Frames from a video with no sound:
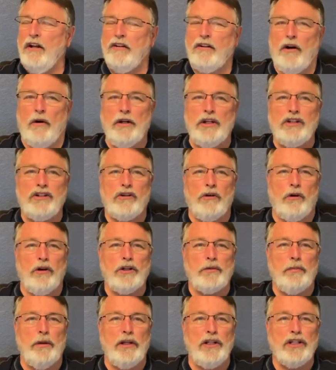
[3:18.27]
Tony
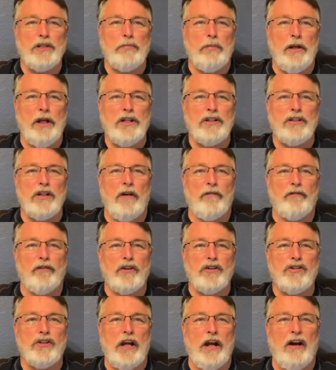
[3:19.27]
Stewart's putting his place up
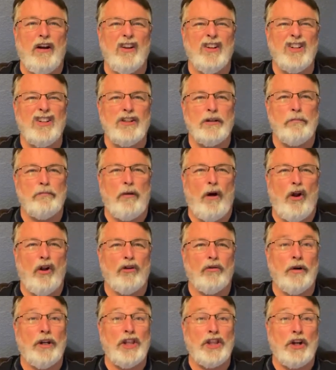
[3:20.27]
for sale. Just a
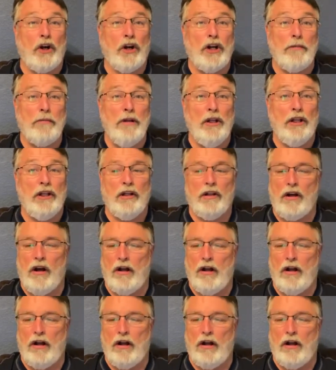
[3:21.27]
paltry $30 million.